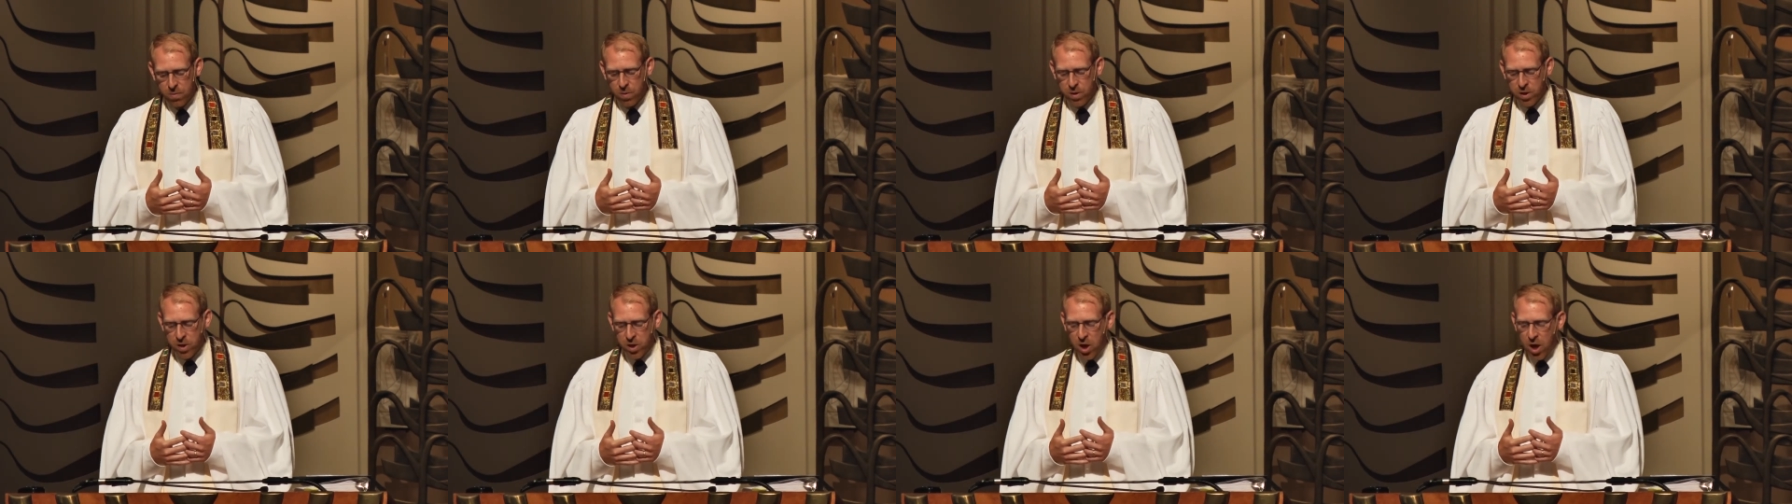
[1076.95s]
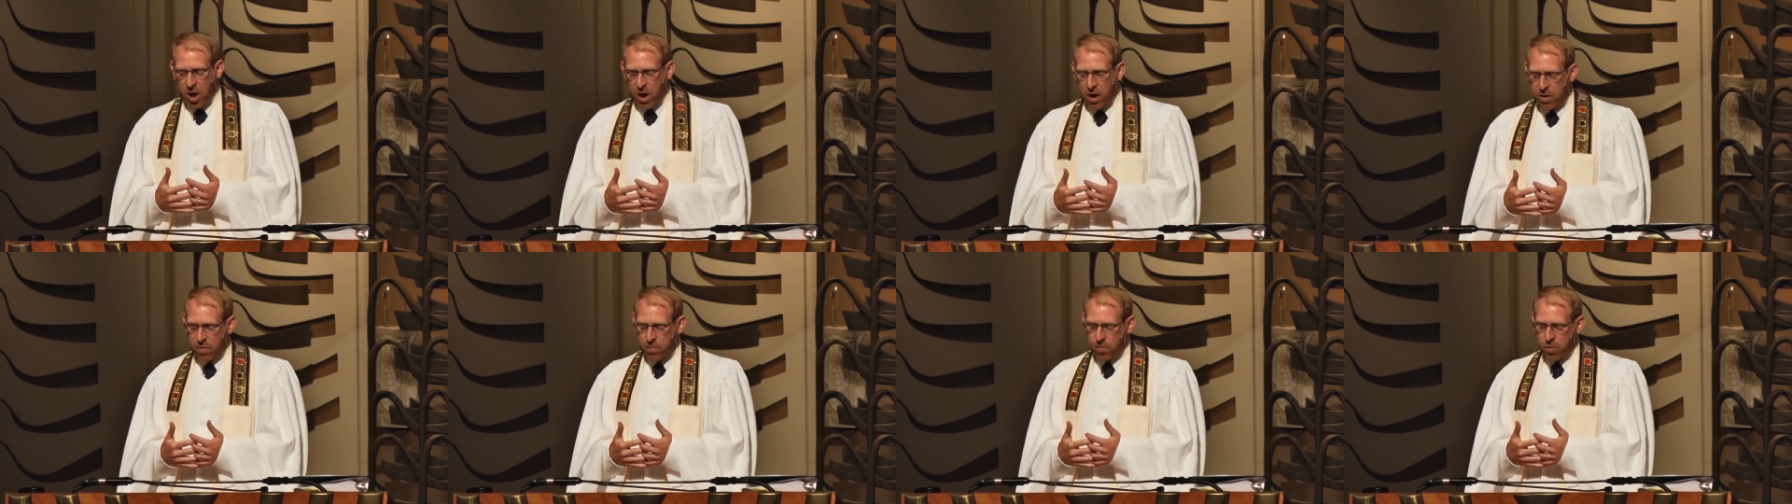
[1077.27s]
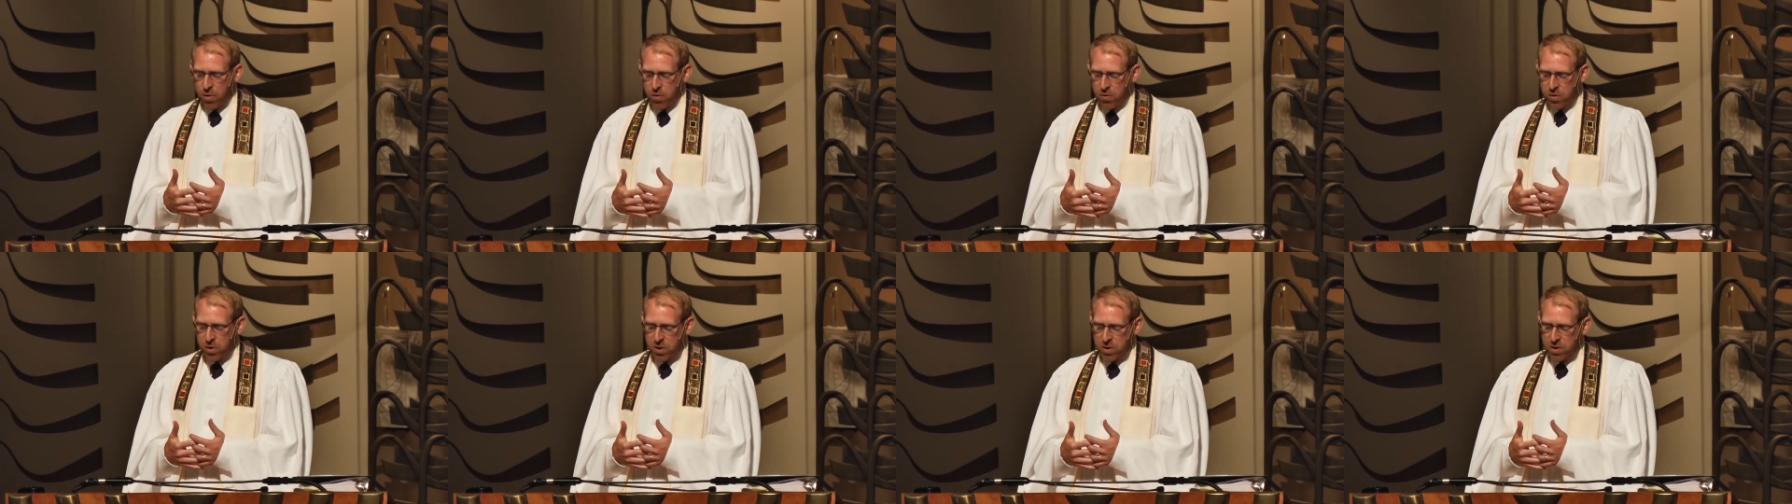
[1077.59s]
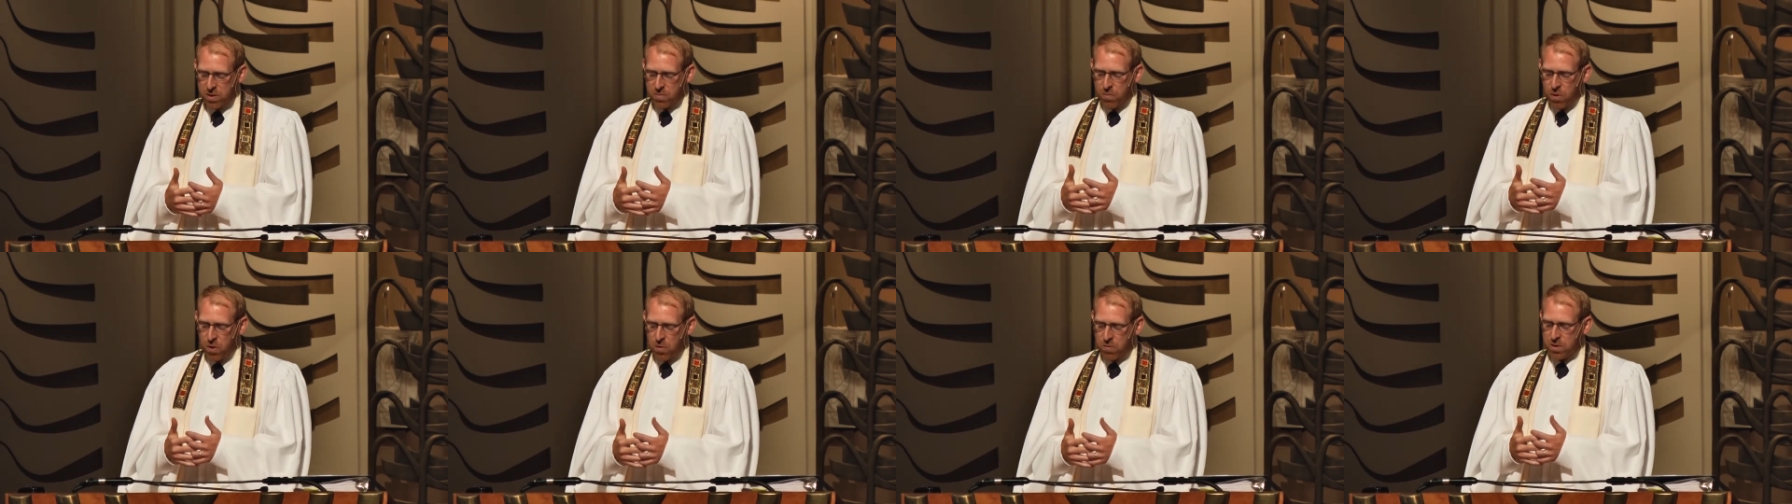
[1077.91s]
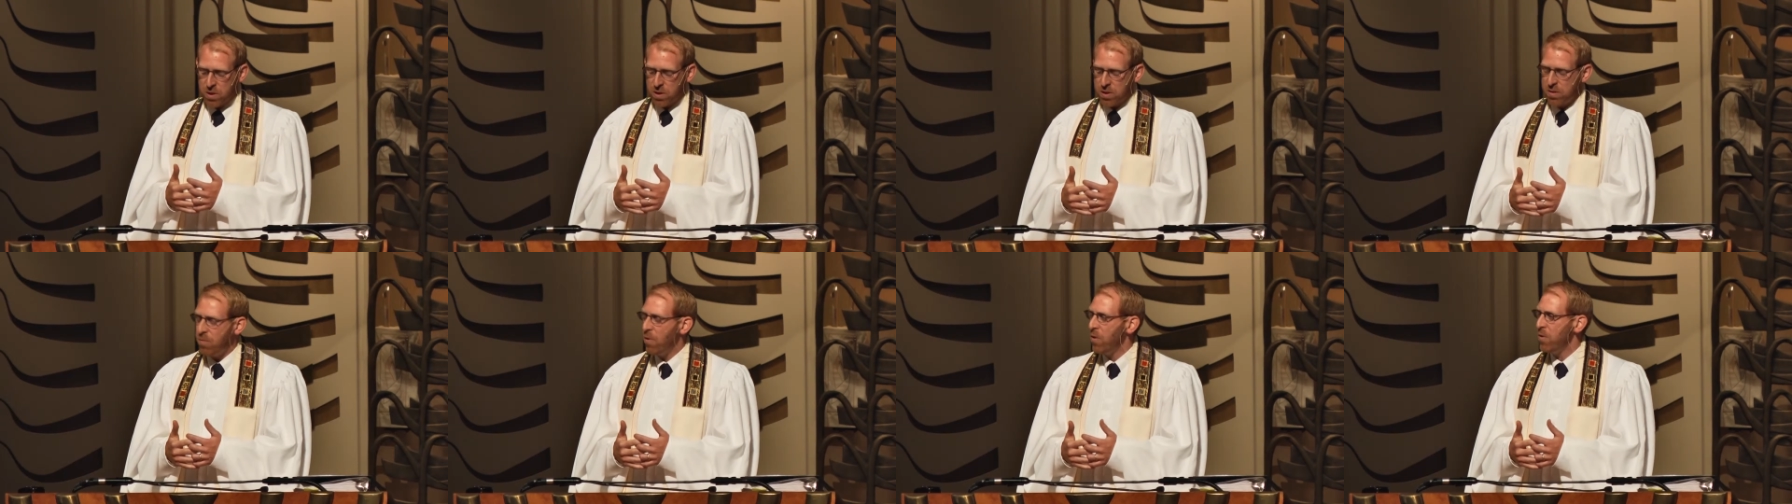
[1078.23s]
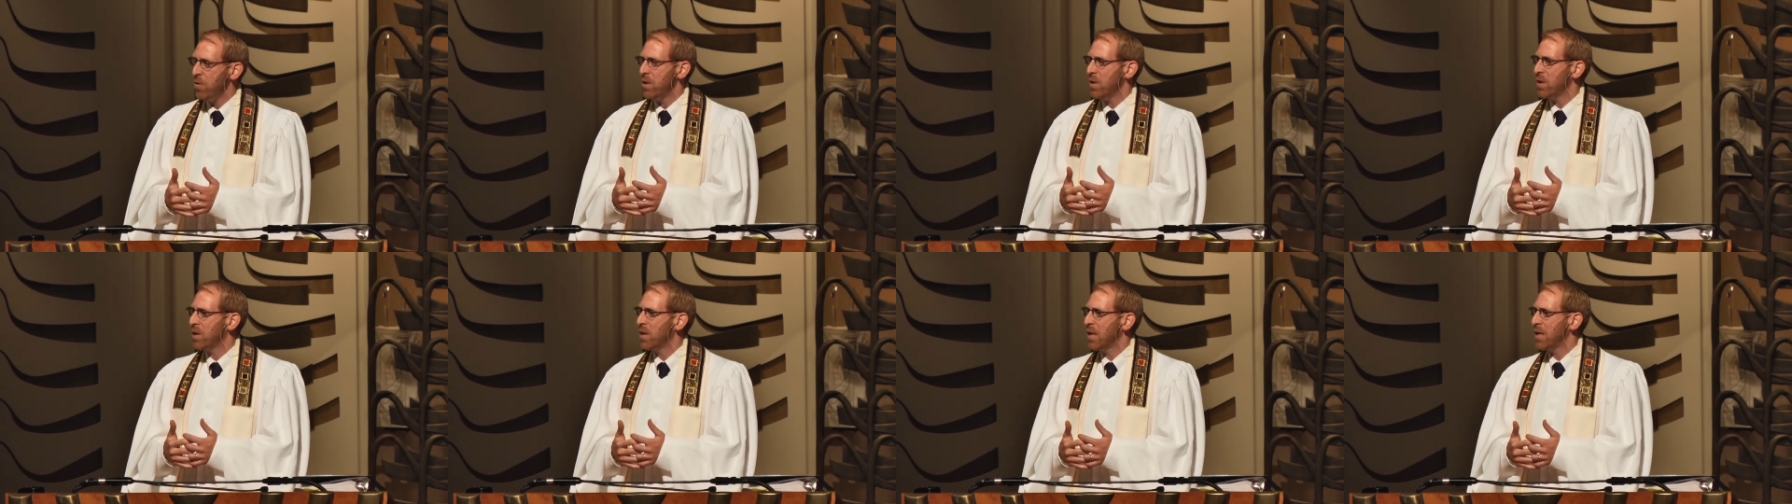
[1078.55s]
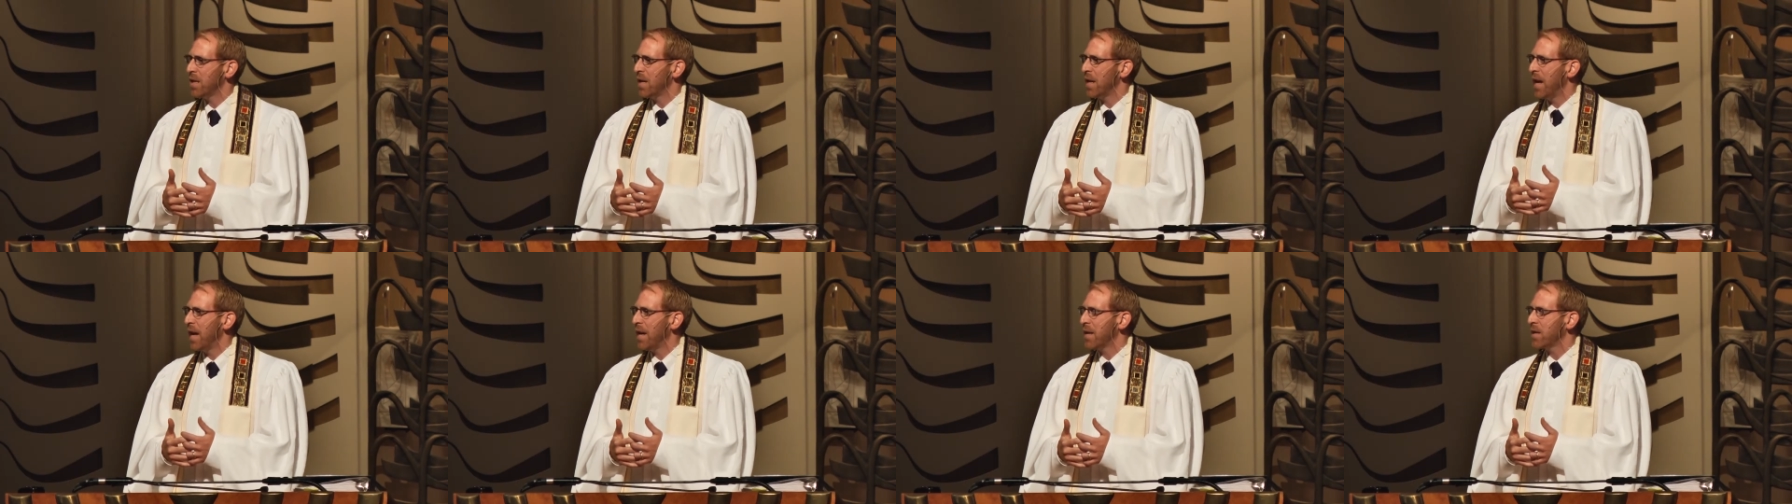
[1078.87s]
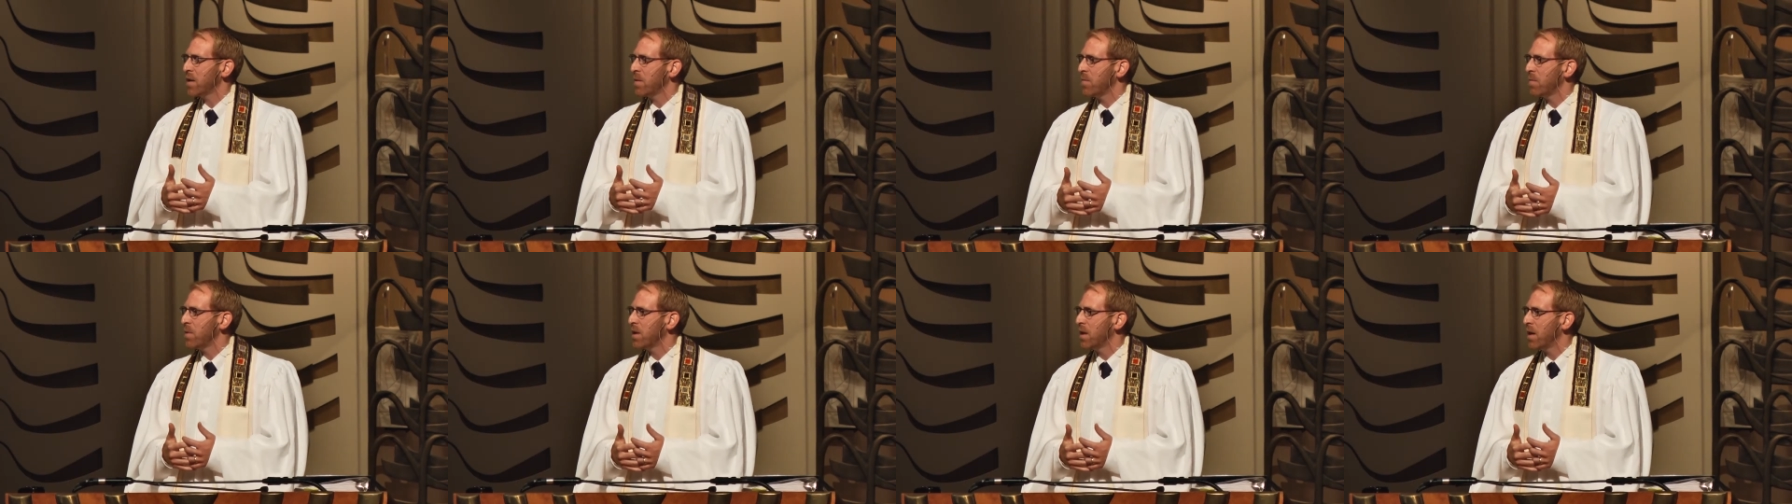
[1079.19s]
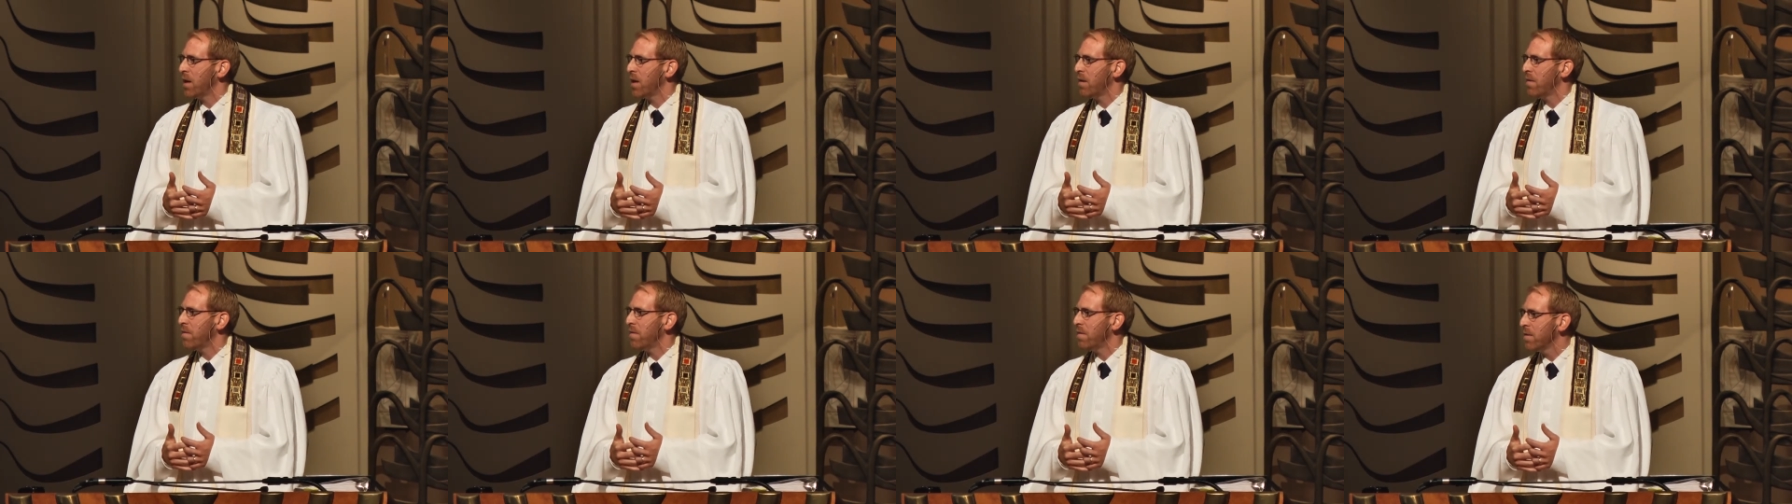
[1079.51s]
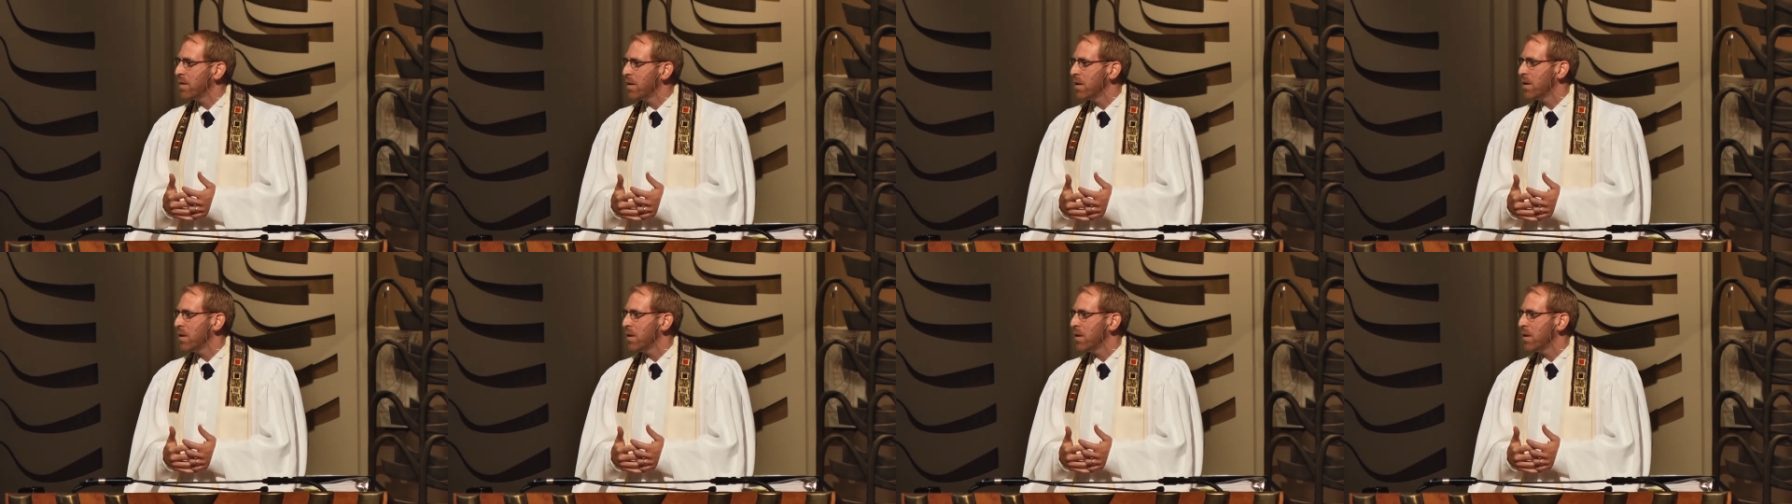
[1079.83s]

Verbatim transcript: When God approaches Moses, Moses doesn't ask himself,